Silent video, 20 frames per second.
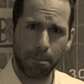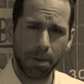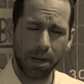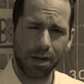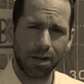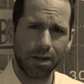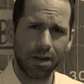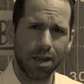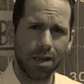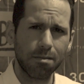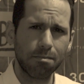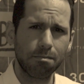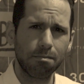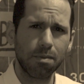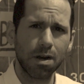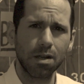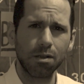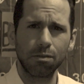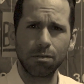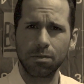picked
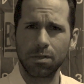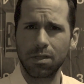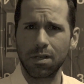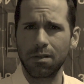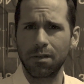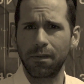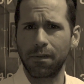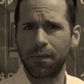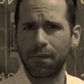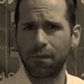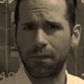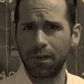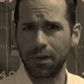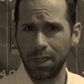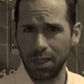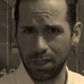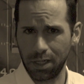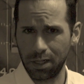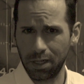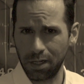eyebrows on
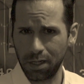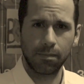fleek.